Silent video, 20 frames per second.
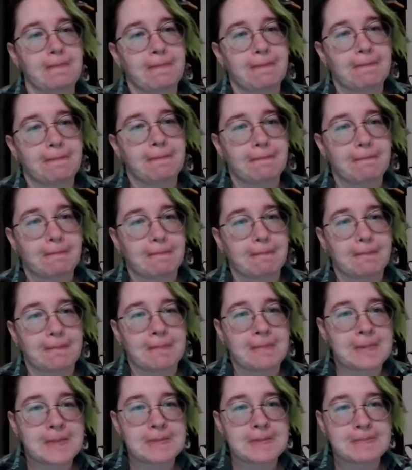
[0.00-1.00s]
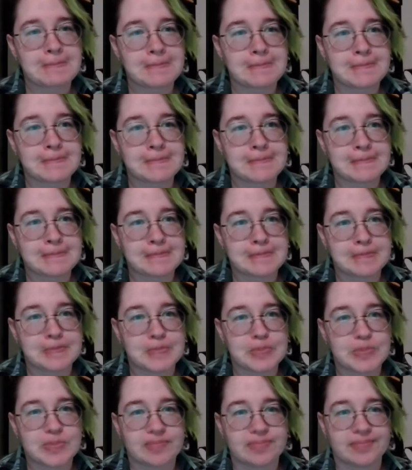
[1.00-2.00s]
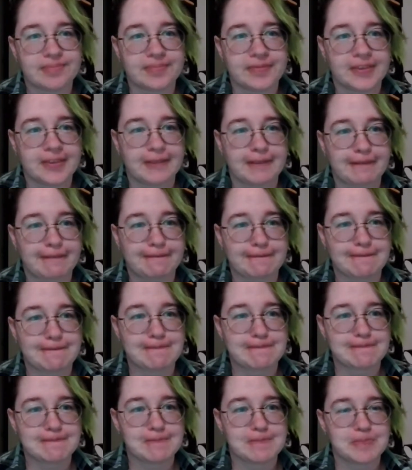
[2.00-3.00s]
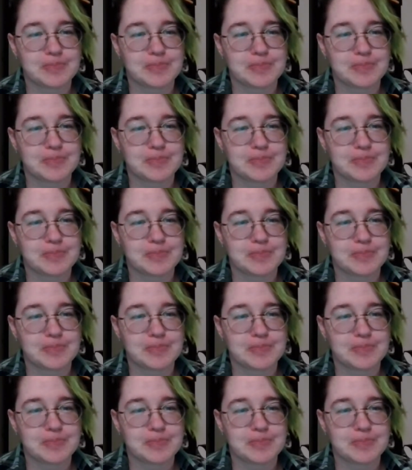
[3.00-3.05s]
It sounds a little too much like pissant, doesn't it?